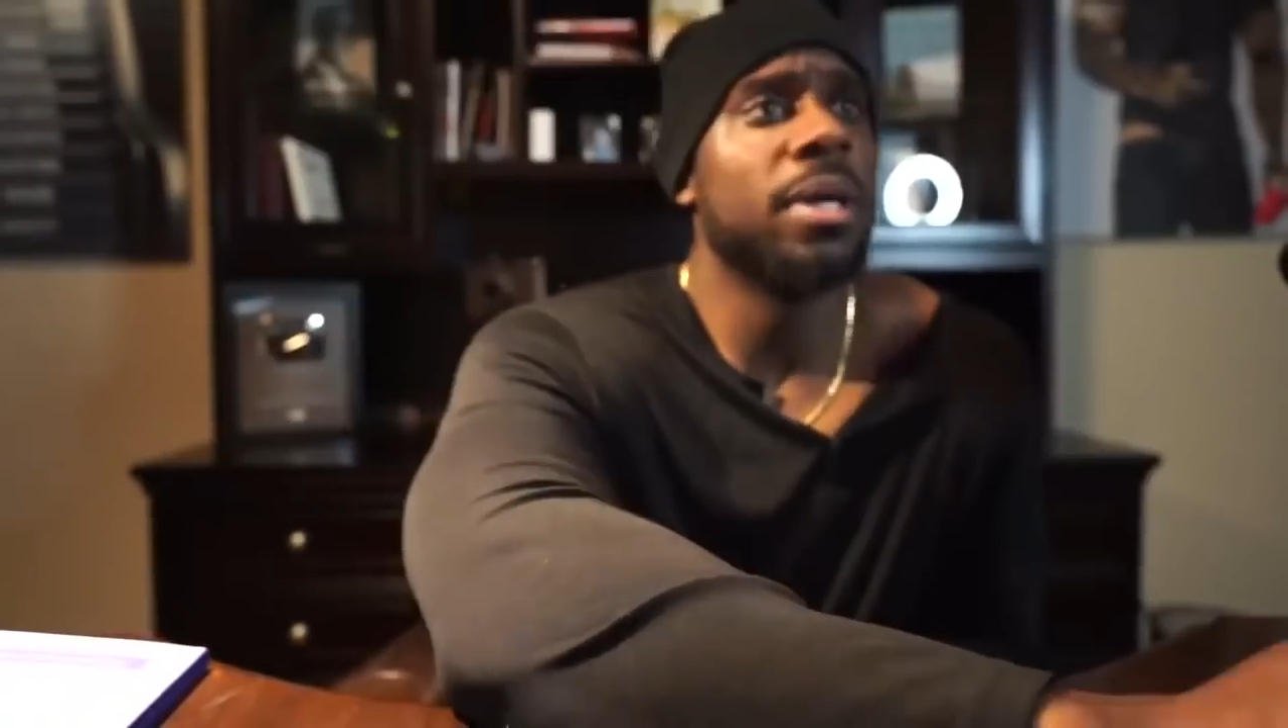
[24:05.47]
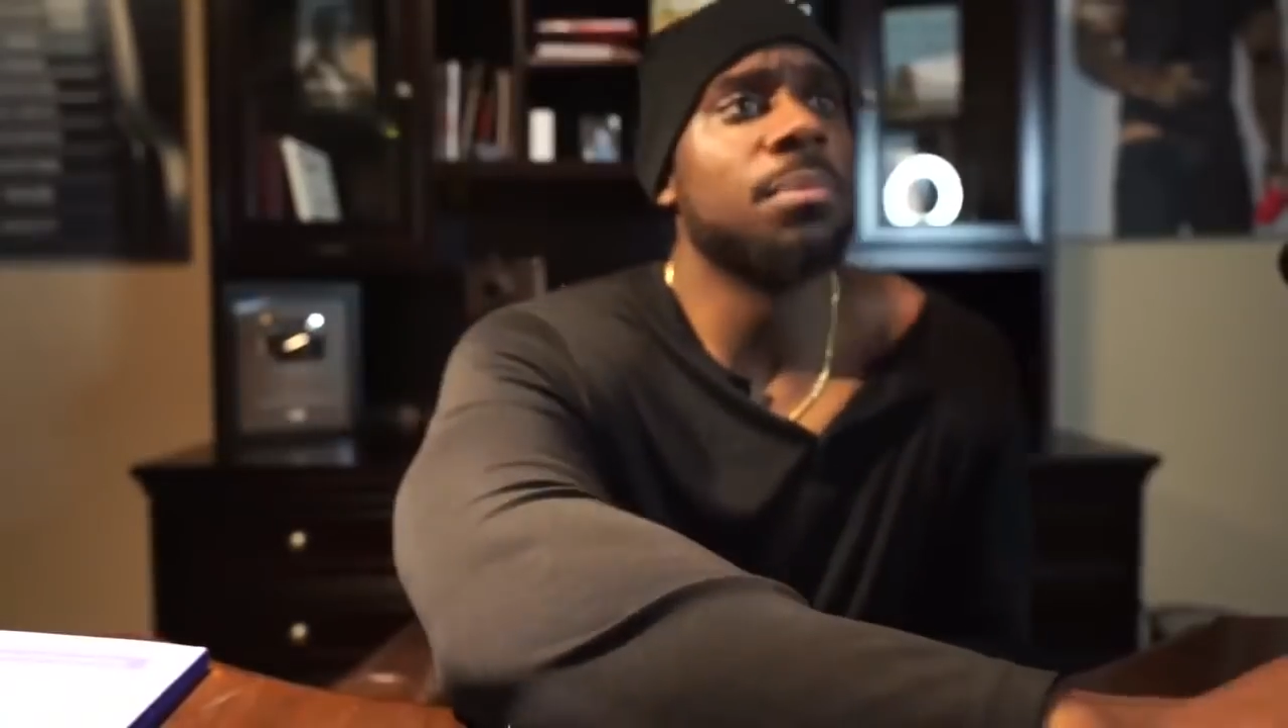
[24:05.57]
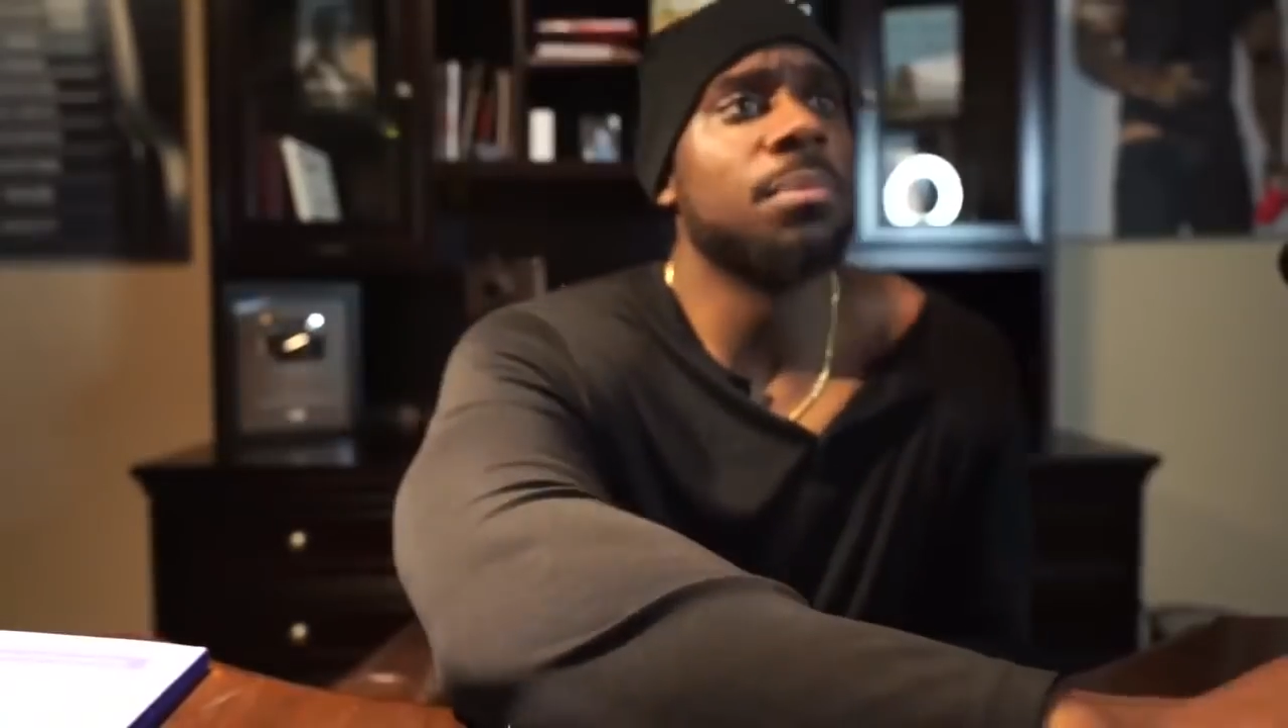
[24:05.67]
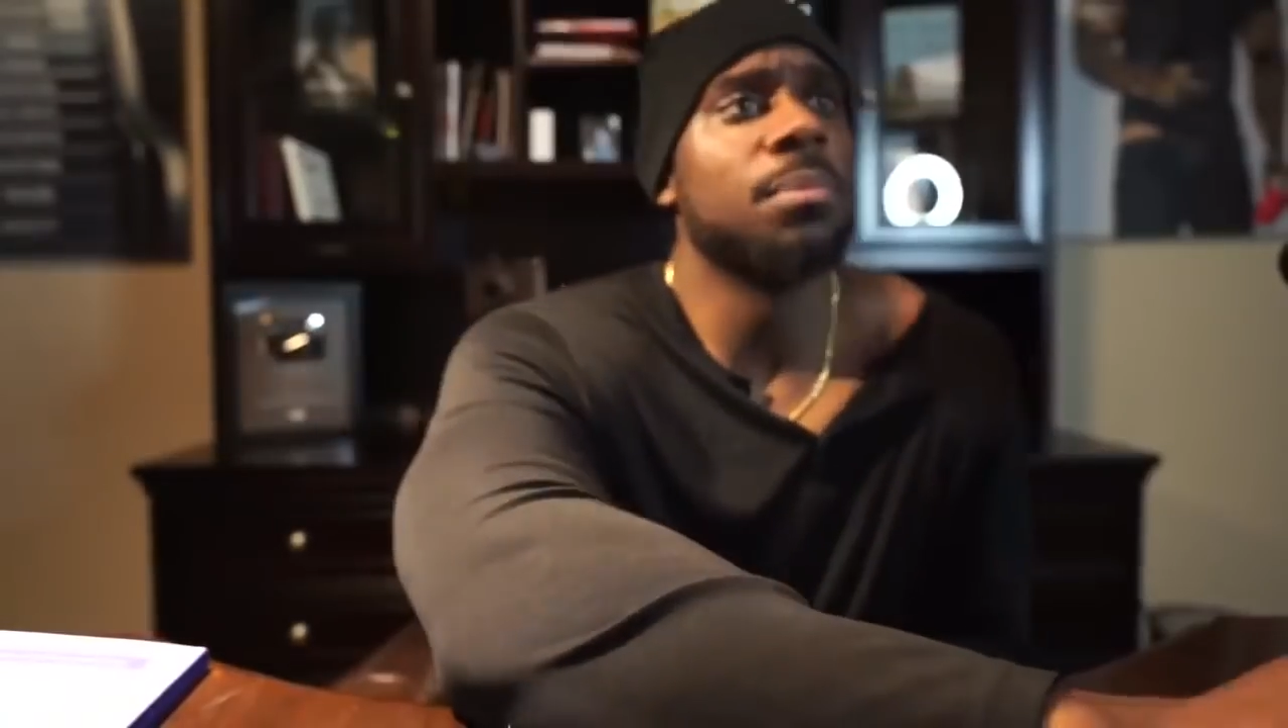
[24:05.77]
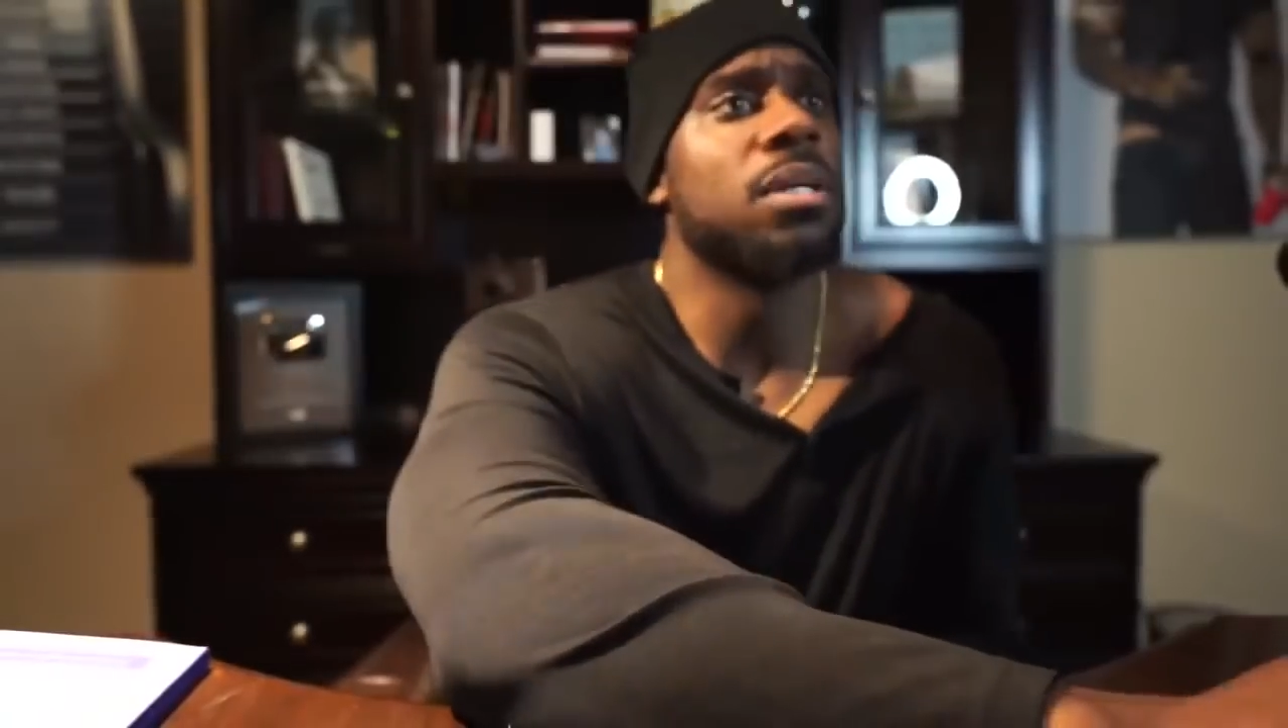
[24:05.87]

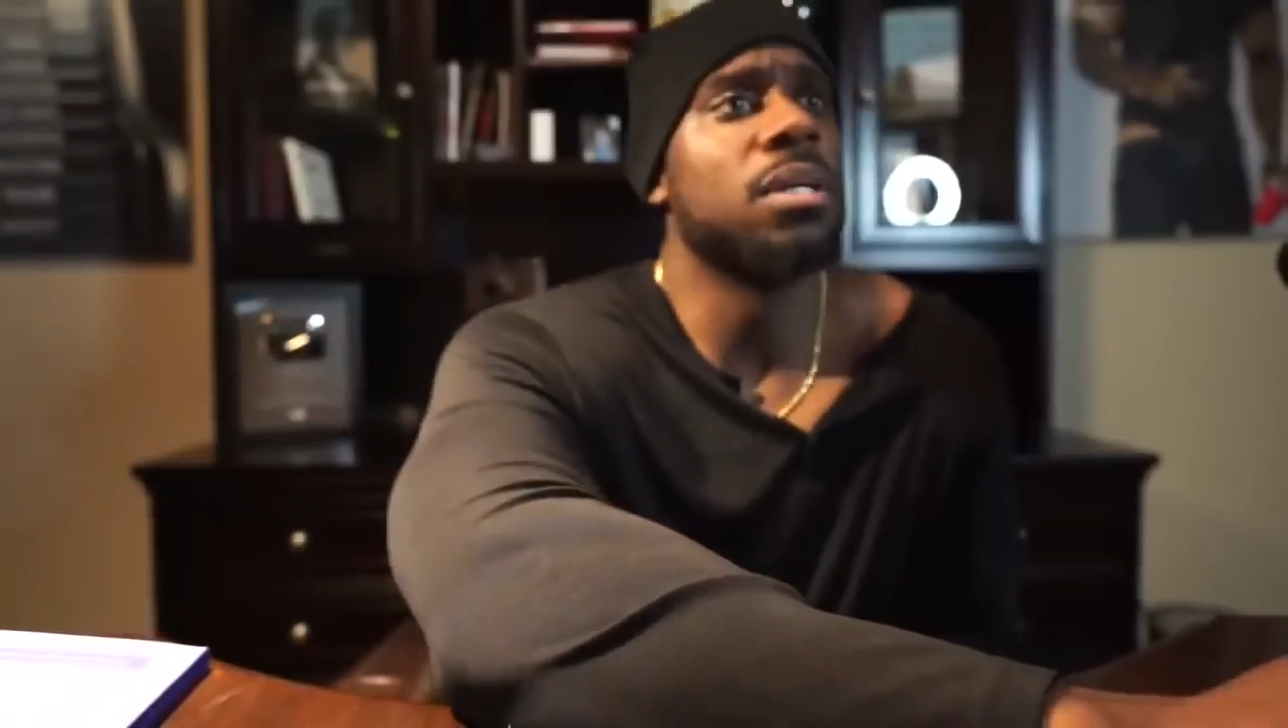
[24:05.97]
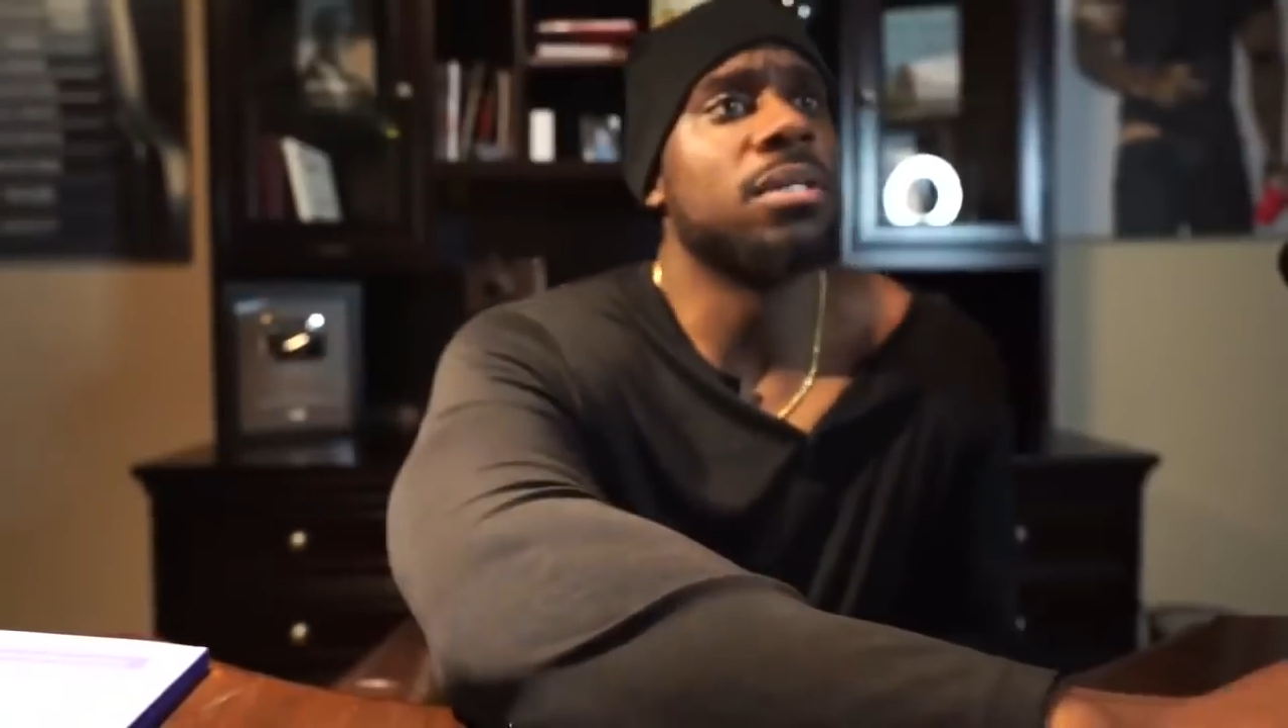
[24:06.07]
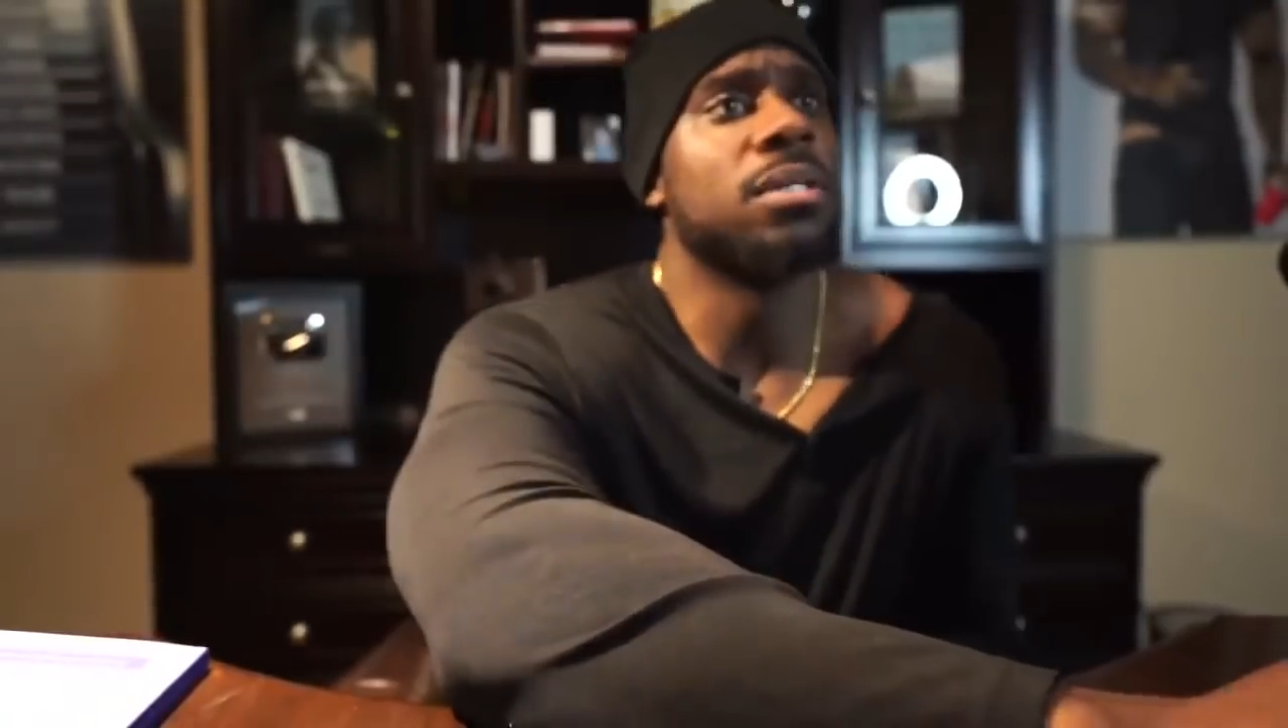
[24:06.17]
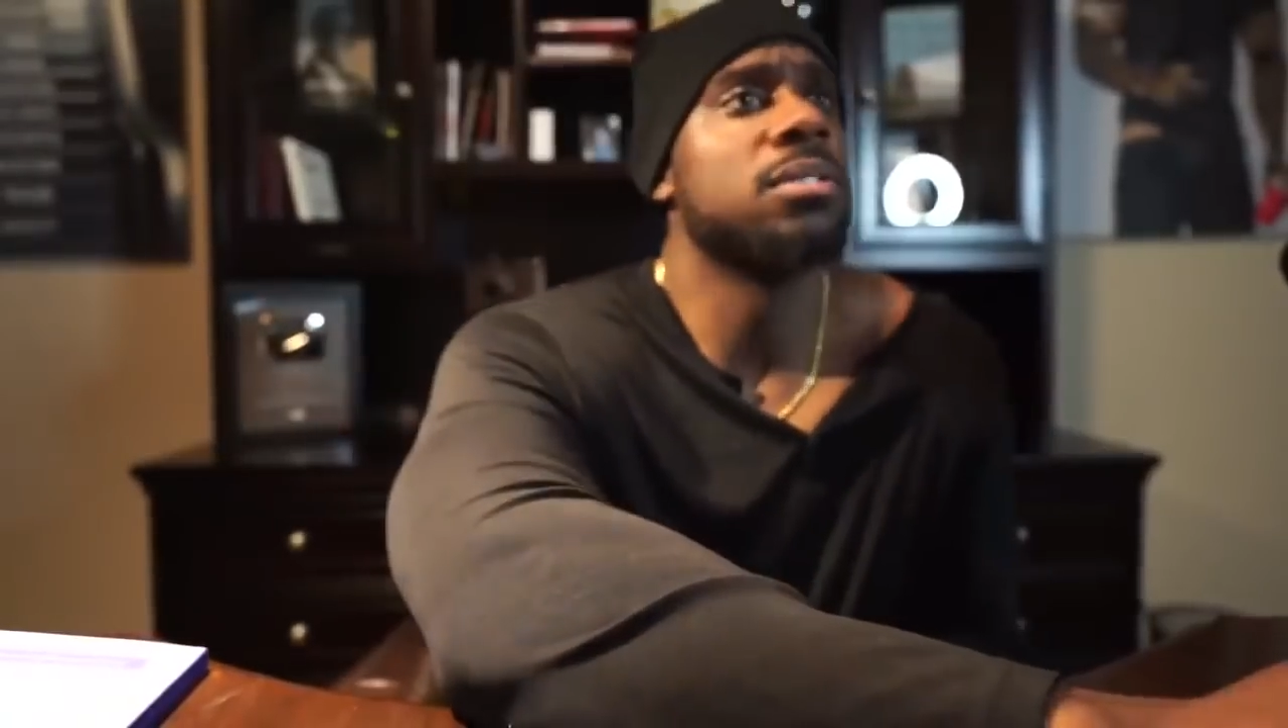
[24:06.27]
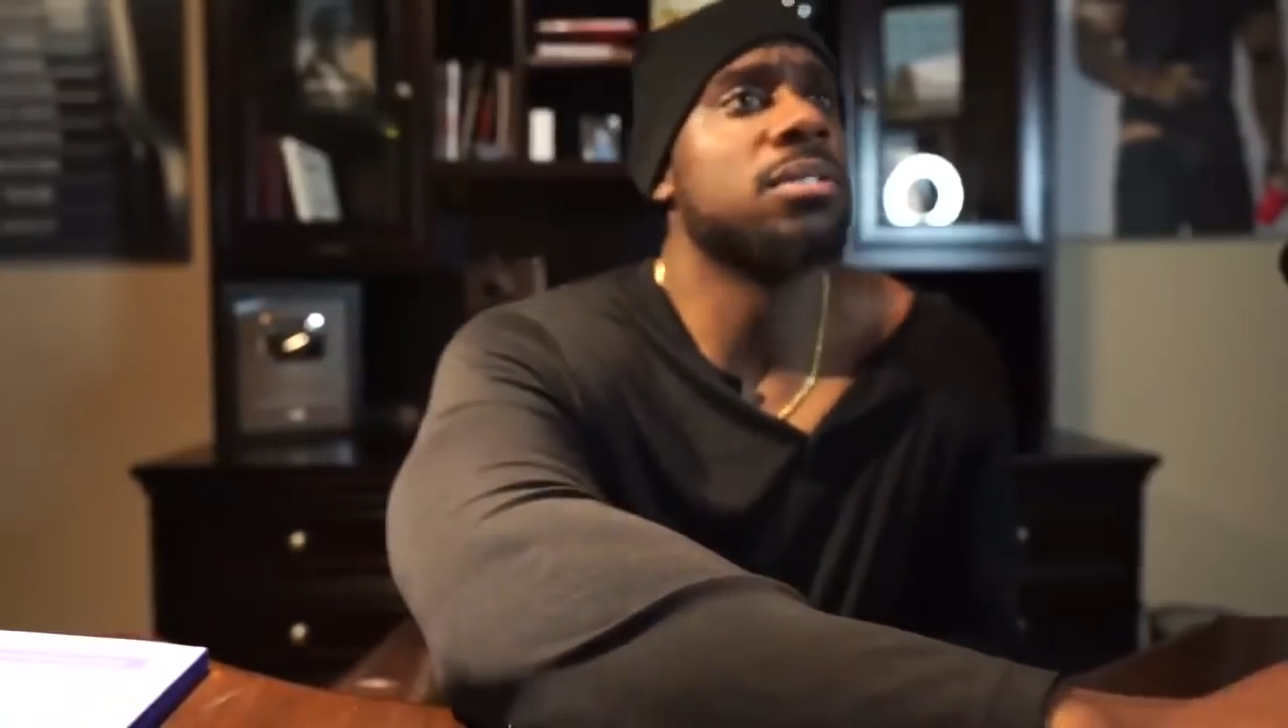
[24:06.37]
something clear.